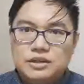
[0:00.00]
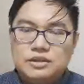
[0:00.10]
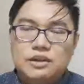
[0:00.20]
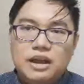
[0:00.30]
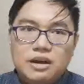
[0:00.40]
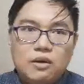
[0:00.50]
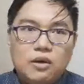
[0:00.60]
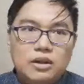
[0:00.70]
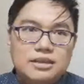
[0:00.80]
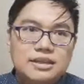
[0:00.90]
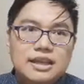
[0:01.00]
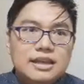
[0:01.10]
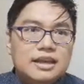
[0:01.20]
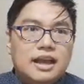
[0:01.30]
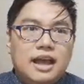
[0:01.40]
So they are called
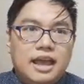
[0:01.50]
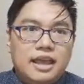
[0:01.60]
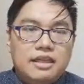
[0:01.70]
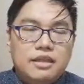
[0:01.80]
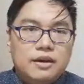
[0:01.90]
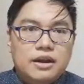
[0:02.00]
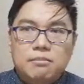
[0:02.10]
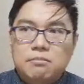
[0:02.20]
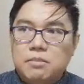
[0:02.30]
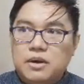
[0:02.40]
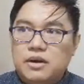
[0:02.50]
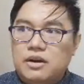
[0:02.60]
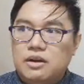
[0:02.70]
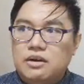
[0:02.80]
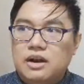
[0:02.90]
either
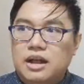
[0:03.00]
number